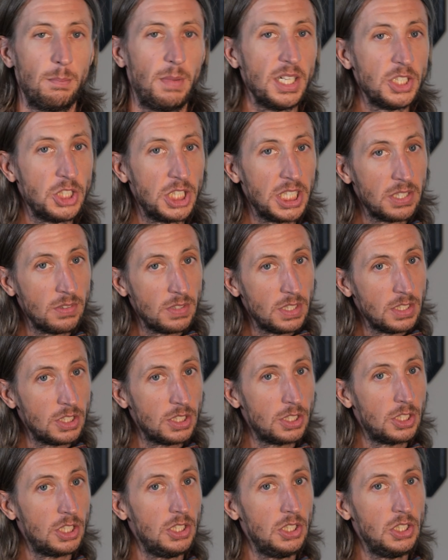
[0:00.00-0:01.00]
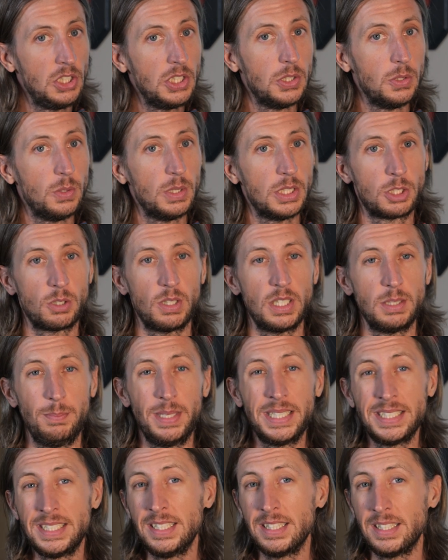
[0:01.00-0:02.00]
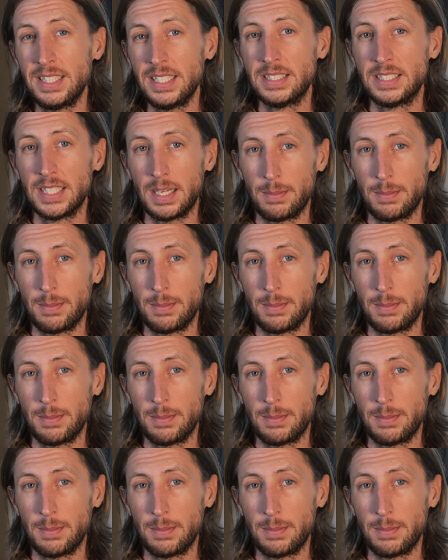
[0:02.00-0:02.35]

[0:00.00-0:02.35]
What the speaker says: My challenge to you is try mixing things